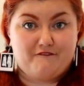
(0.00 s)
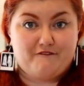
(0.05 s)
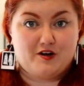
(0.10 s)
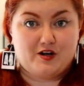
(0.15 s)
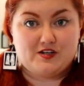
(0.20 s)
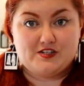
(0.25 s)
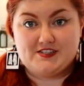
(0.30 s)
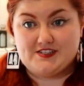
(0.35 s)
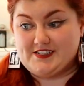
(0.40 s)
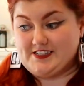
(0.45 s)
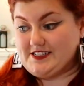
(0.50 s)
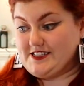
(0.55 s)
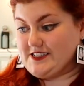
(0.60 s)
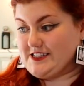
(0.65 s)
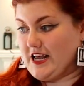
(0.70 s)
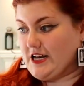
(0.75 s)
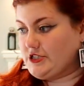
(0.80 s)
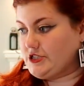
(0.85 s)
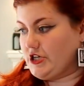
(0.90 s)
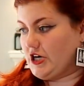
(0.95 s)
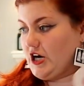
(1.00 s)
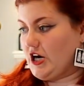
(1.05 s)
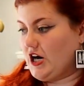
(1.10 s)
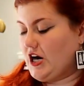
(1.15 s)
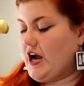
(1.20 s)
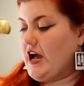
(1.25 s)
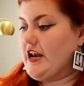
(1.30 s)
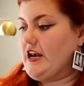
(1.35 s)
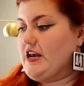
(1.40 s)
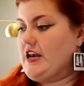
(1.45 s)
first
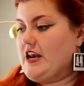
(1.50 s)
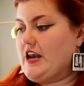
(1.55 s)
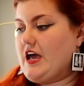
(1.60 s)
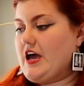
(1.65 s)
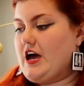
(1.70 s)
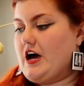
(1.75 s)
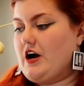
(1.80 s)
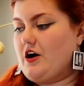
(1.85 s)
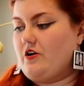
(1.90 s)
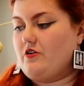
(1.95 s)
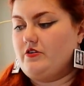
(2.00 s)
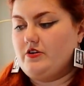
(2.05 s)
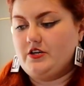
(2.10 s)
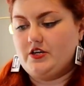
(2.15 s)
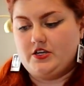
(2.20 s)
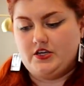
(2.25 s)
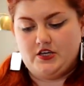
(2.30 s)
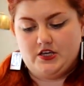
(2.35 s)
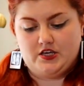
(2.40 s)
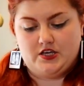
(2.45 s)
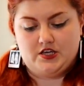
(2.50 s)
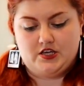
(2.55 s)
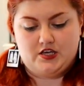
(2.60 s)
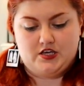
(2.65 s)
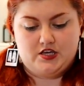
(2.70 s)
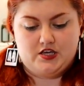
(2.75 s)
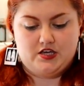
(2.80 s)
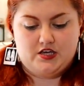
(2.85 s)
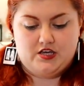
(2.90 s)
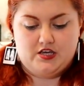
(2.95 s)
center, and now
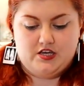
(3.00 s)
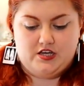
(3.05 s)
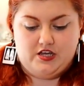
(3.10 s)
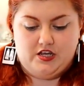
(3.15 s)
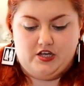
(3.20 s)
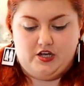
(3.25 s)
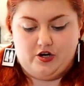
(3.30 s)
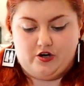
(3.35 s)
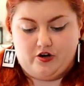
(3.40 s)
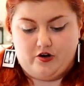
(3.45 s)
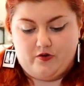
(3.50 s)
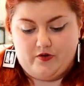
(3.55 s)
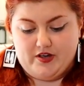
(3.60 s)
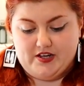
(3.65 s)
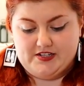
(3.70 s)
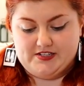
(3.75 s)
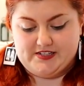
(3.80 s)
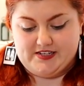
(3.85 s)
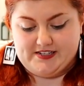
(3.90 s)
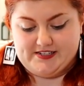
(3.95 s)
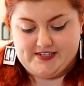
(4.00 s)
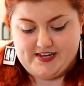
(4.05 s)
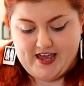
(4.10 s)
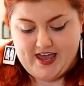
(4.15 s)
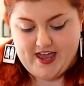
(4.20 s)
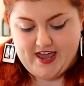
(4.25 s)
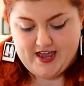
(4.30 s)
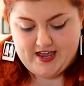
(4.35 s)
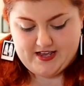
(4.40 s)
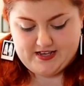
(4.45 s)
you're going to
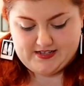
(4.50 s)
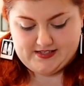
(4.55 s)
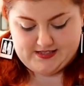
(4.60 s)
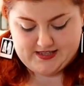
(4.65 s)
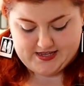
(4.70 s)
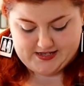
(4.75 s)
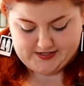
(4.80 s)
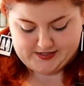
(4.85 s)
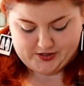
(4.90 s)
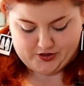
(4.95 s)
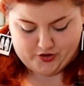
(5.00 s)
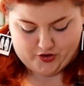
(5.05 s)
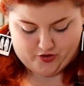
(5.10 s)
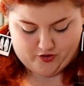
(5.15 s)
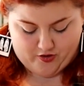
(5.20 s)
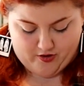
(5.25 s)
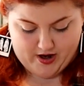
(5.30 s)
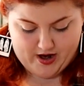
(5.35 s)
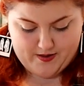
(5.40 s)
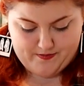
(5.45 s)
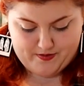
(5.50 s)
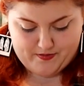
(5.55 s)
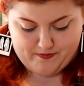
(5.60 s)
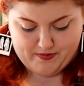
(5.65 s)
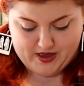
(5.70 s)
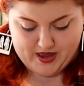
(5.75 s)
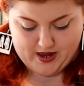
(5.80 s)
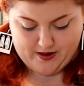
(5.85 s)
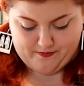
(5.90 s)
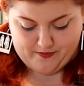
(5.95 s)
take this crepe
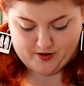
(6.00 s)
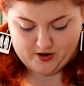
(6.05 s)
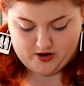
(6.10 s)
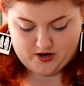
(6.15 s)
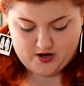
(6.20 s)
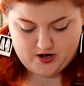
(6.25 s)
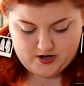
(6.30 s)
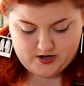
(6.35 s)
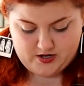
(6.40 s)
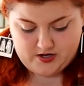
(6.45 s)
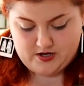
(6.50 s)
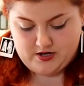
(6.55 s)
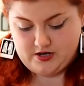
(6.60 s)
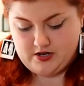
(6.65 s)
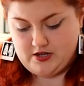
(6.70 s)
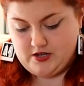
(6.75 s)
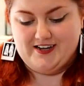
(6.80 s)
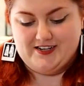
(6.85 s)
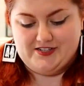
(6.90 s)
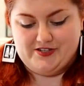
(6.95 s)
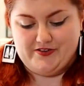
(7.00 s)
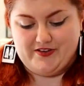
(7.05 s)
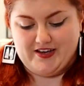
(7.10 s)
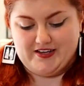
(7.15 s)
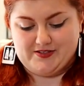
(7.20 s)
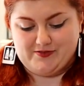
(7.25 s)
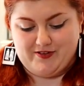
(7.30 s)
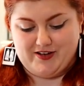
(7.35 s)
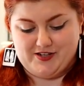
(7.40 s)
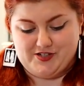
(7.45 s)
paper. If you
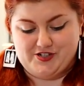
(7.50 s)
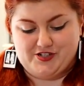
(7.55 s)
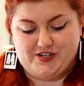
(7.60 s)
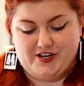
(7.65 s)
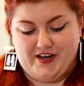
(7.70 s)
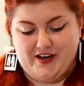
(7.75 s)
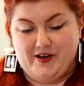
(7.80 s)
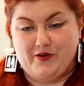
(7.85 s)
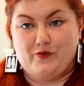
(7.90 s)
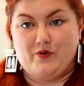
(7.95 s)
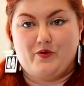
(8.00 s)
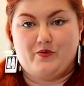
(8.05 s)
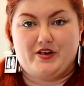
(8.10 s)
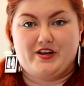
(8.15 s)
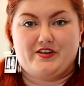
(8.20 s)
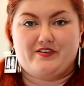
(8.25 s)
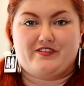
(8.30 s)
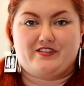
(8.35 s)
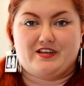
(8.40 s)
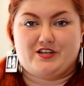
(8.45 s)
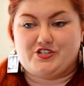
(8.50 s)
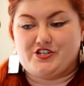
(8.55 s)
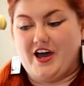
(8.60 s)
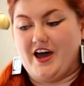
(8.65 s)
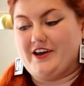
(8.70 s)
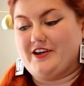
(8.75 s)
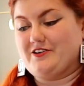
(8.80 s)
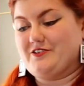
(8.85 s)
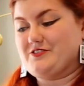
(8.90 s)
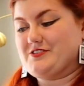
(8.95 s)
guys watch What We Do in the
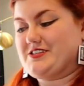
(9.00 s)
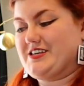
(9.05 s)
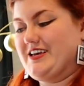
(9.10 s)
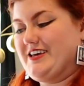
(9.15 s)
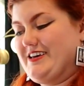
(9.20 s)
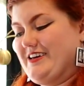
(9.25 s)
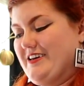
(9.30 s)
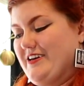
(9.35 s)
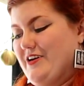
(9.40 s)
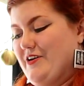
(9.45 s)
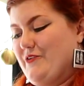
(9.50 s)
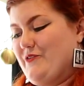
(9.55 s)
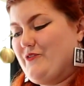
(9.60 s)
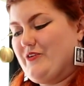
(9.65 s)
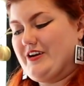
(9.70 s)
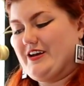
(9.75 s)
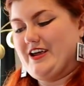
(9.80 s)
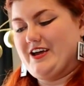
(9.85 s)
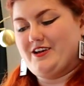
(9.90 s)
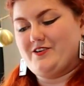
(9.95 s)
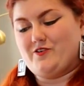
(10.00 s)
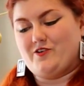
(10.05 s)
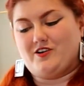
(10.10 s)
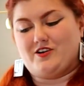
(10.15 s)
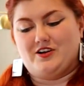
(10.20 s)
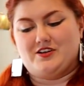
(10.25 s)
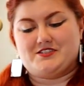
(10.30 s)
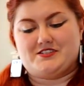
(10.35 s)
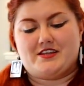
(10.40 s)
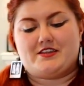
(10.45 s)
Shadows, when Nandor
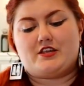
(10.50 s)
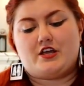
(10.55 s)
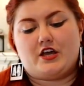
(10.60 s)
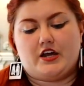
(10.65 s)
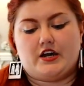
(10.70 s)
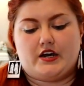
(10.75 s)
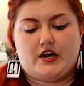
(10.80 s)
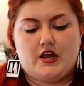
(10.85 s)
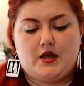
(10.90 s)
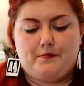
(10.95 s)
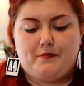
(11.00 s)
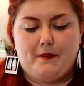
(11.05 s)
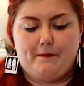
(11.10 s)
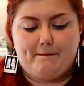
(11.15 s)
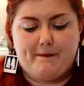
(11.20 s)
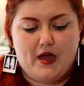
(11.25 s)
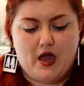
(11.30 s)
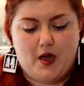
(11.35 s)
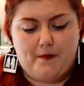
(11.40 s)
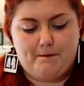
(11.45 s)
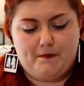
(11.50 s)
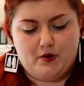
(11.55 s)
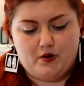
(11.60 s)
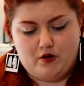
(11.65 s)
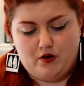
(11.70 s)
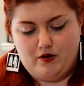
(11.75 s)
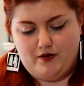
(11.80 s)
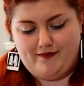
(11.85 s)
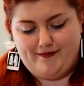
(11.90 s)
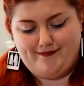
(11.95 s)
calls it creepy
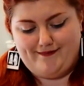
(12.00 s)
paper.